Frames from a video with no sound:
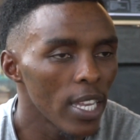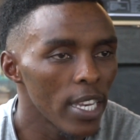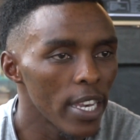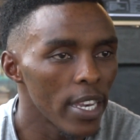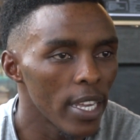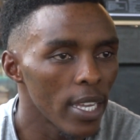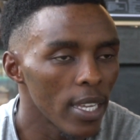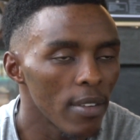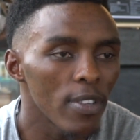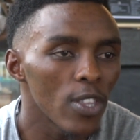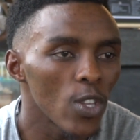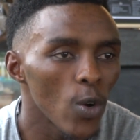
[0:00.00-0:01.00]

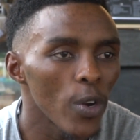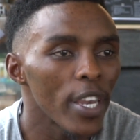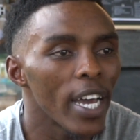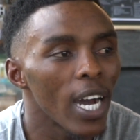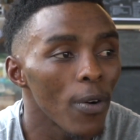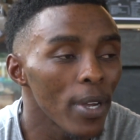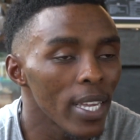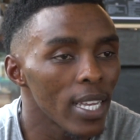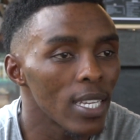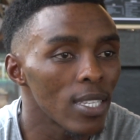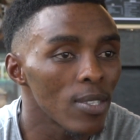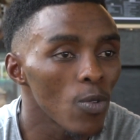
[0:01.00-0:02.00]
even though now
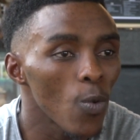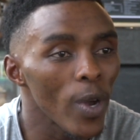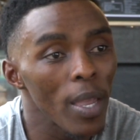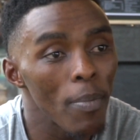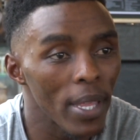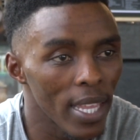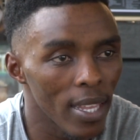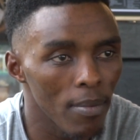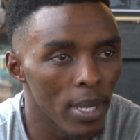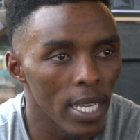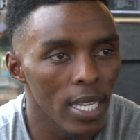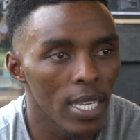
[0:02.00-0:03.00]
he is way better than
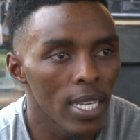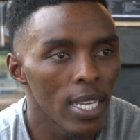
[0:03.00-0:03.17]
me